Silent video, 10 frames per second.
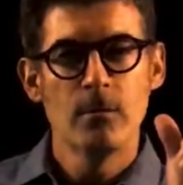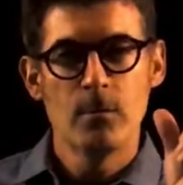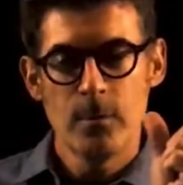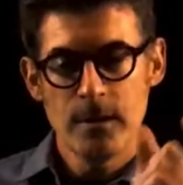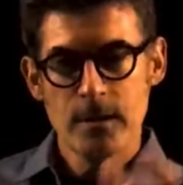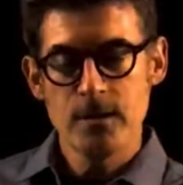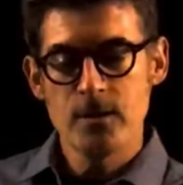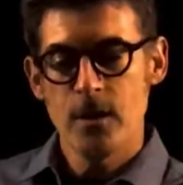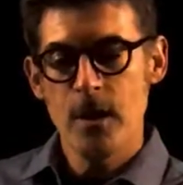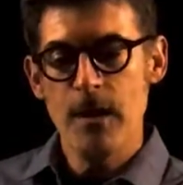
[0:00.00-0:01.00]
really can
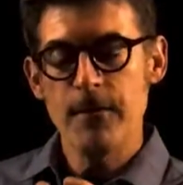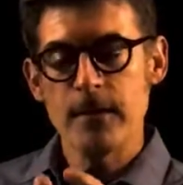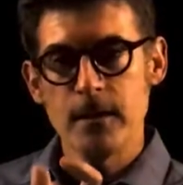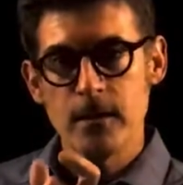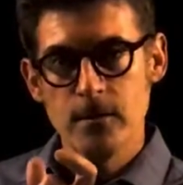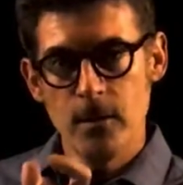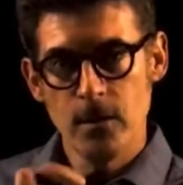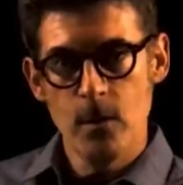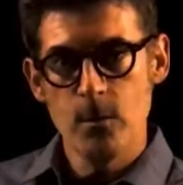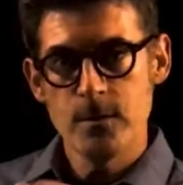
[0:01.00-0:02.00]
start off at the
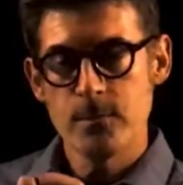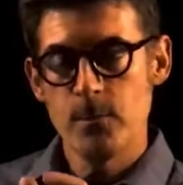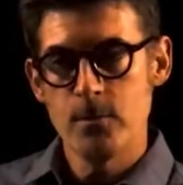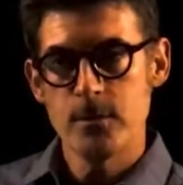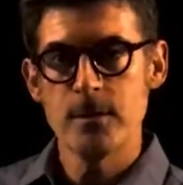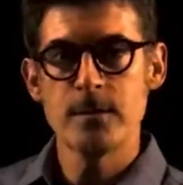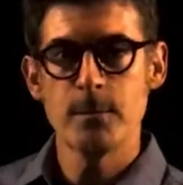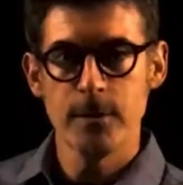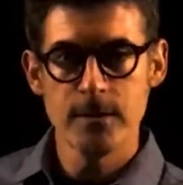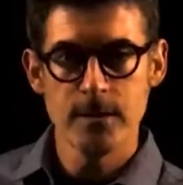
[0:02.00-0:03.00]
lowest, most
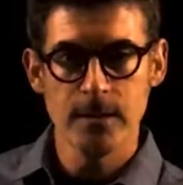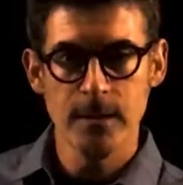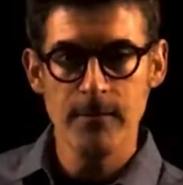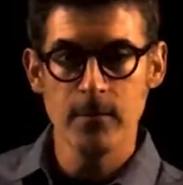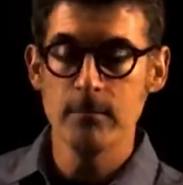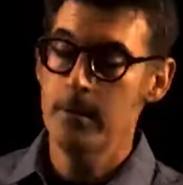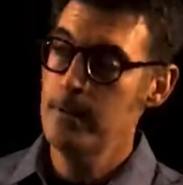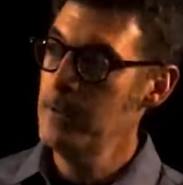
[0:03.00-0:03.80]
simplistic level.